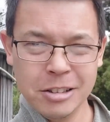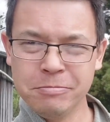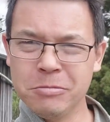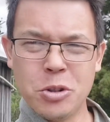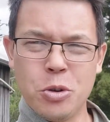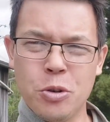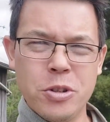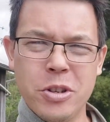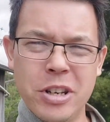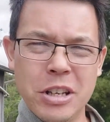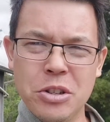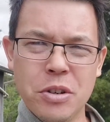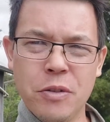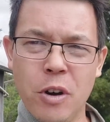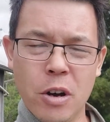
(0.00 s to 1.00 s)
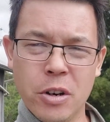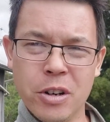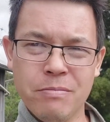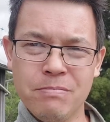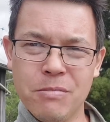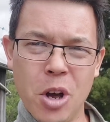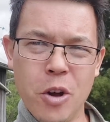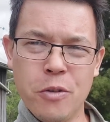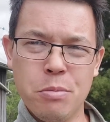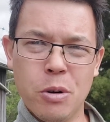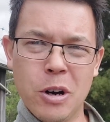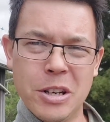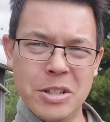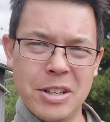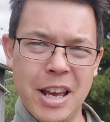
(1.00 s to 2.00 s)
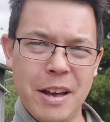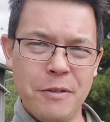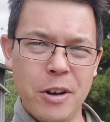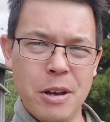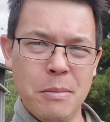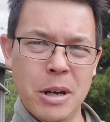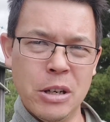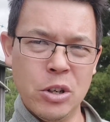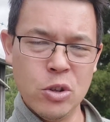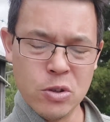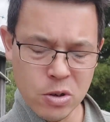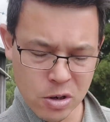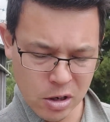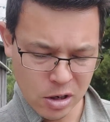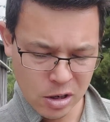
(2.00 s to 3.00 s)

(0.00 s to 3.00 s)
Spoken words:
the sorts of things you'd find on overpriced cafe menus.